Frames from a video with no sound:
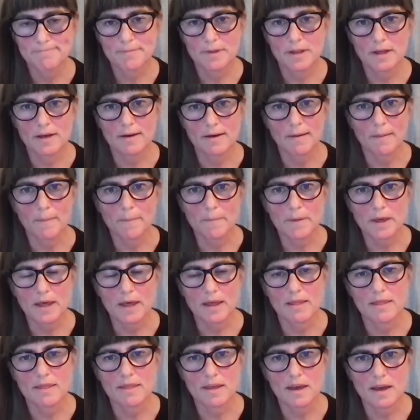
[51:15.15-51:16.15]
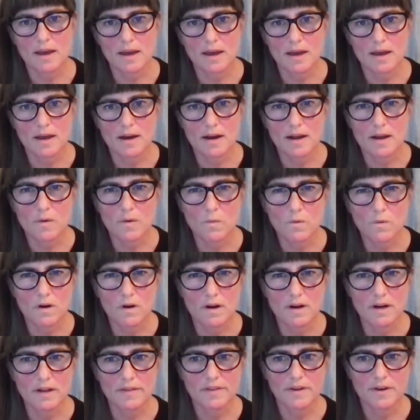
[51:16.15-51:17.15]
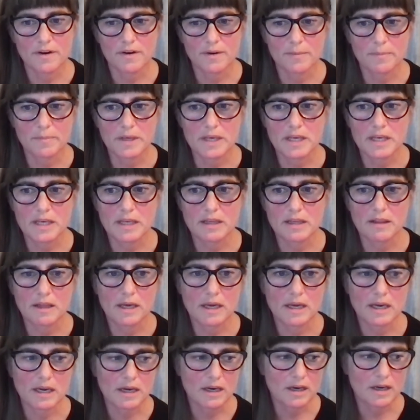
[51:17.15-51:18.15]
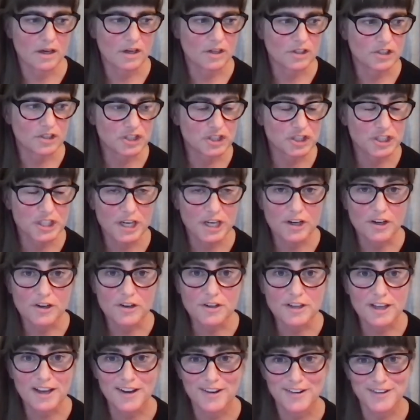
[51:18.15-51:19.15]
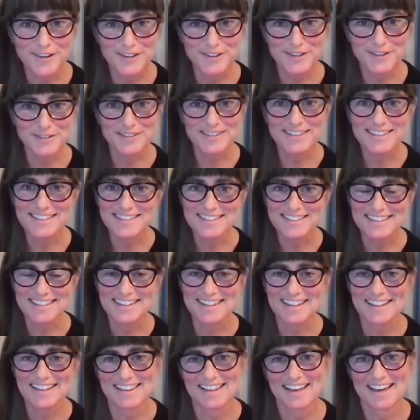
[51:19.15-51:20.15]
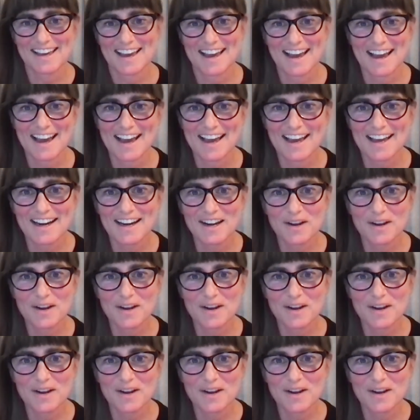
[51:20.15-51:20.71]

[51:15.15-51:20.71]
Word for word: um, and that I wanted there to be like a shared characteristic that they had.